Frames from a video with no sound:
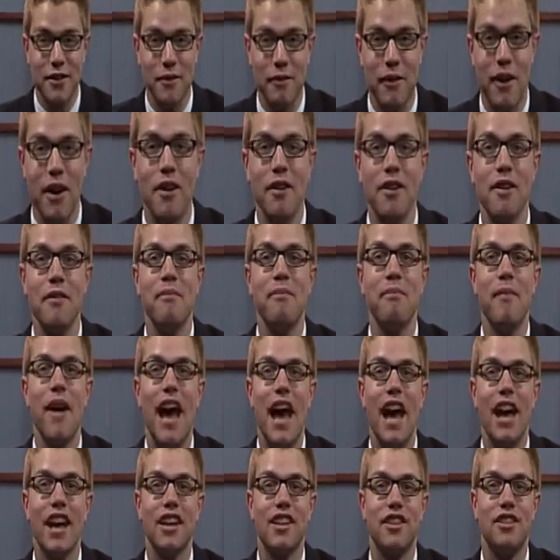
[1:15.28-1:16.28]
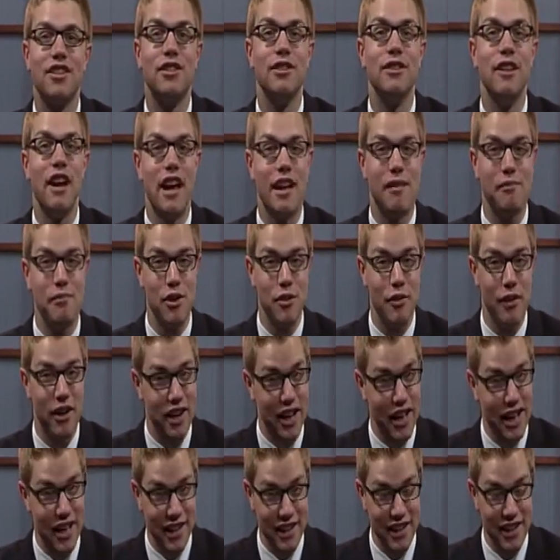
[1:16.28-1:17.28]
welcome back to
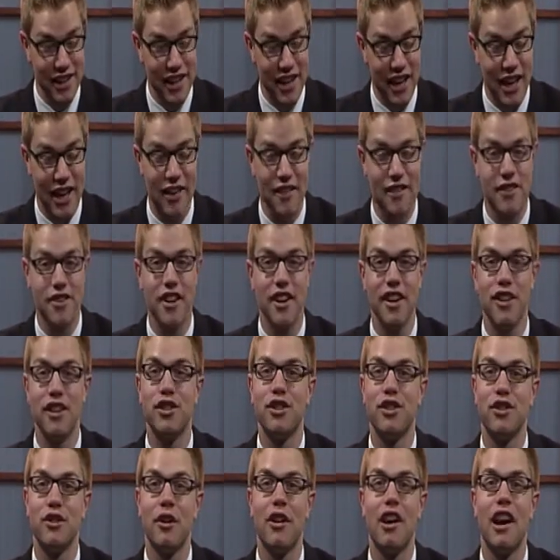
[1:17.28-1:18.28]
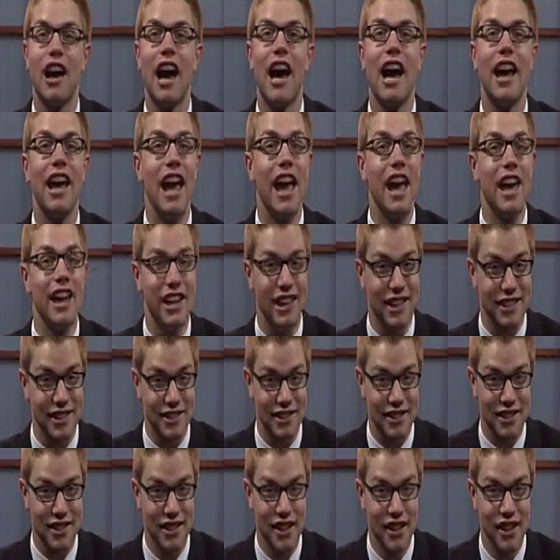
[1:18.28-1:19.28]
MU180 after a short
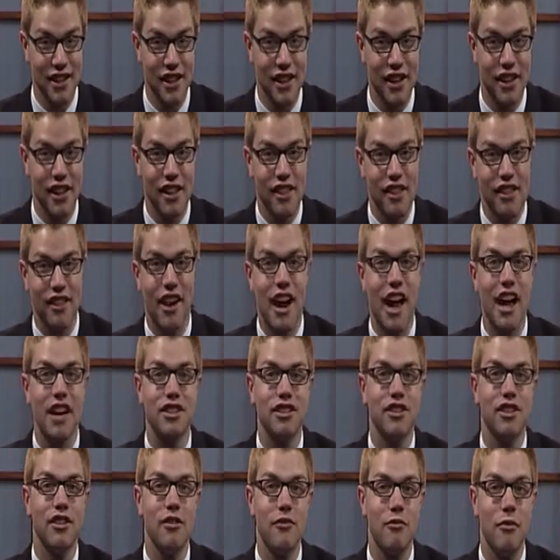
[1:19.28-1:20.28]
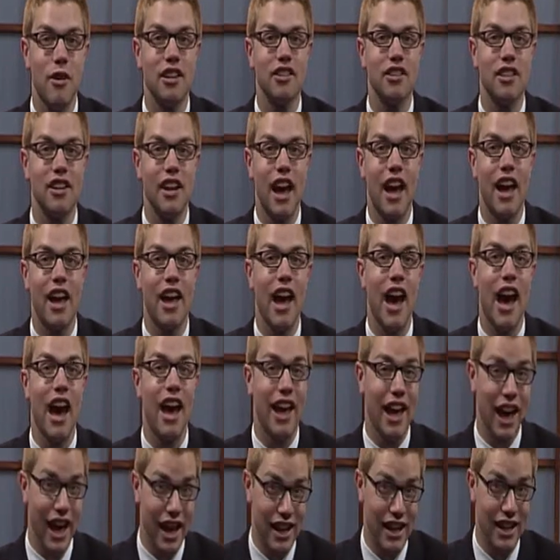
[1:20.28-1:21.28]
hiatus. There actually wasn't a
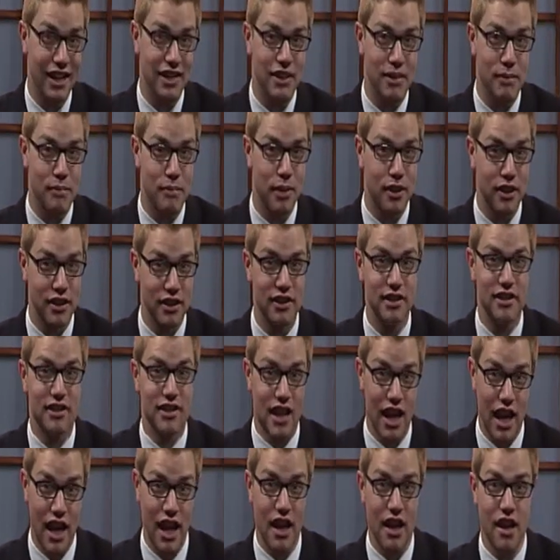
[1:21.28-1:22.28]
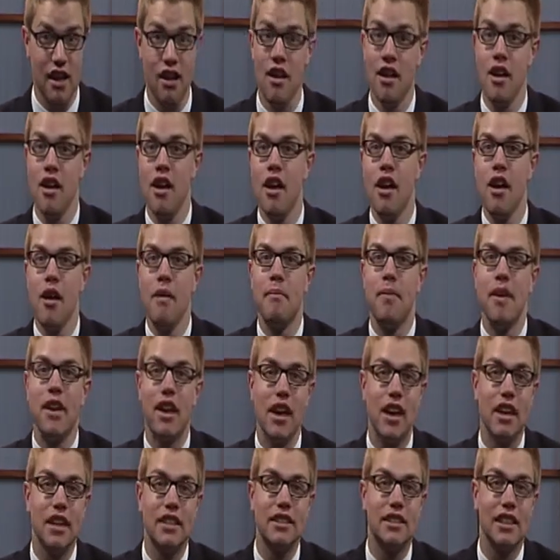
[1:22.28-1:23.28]
hiatus per se,
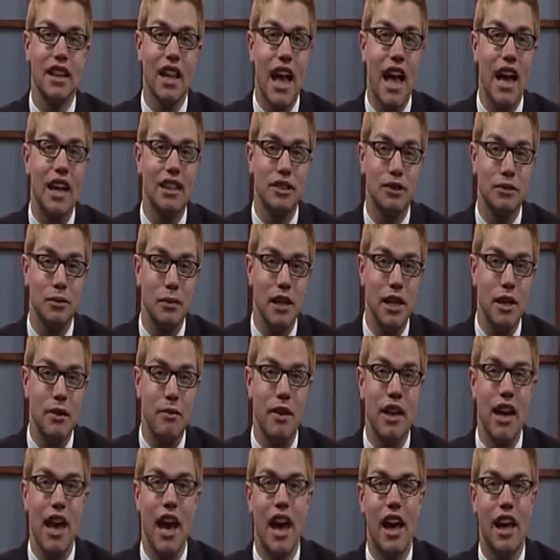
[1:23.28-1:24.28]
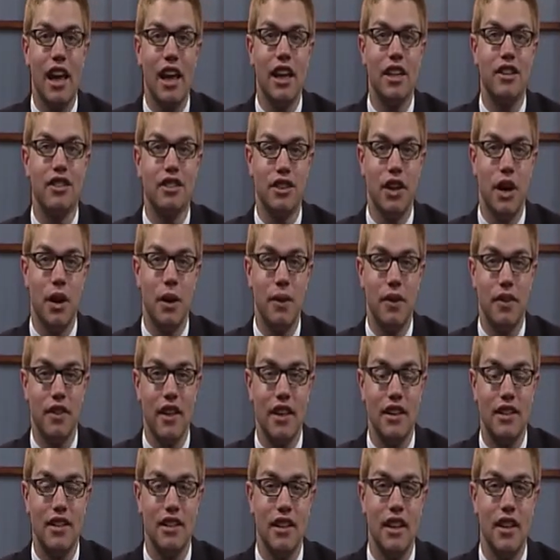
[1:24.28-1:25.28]
because last week we had a show
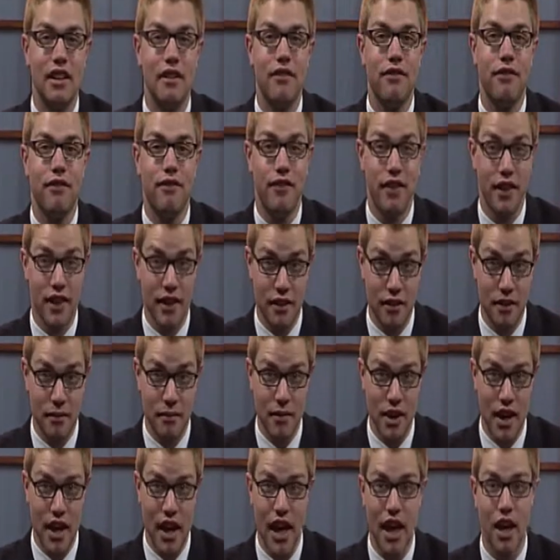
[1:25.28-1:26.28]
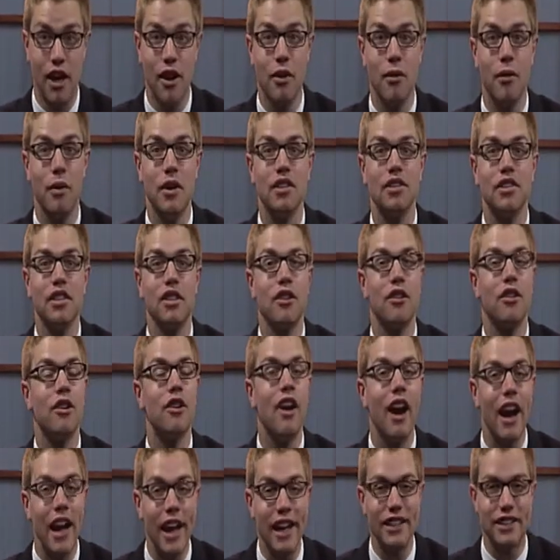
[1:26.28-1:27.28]
that did film, and it was a
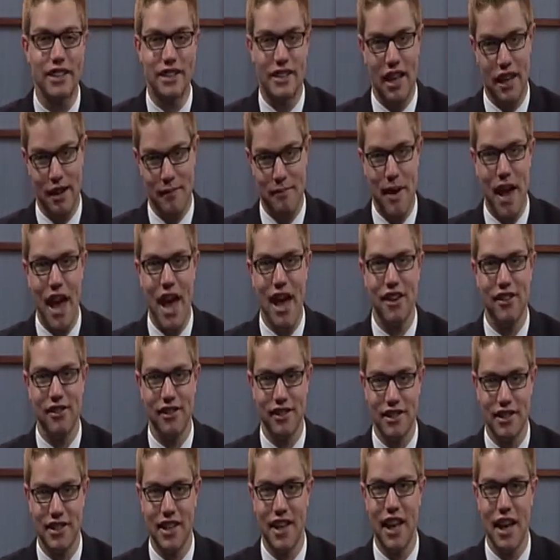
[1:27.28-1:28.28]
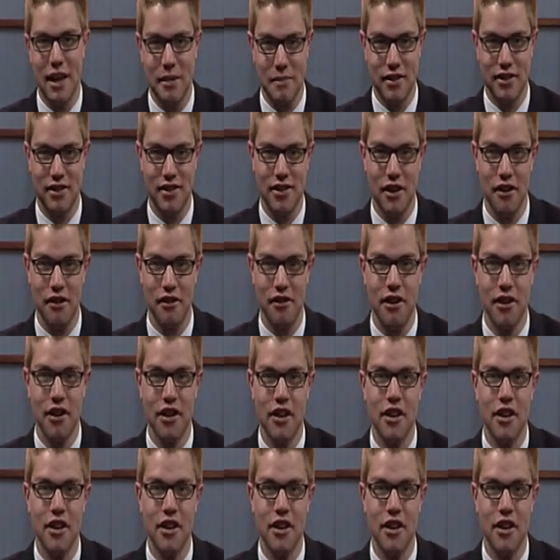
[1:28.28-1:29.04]
great St. Patrick's Day episode,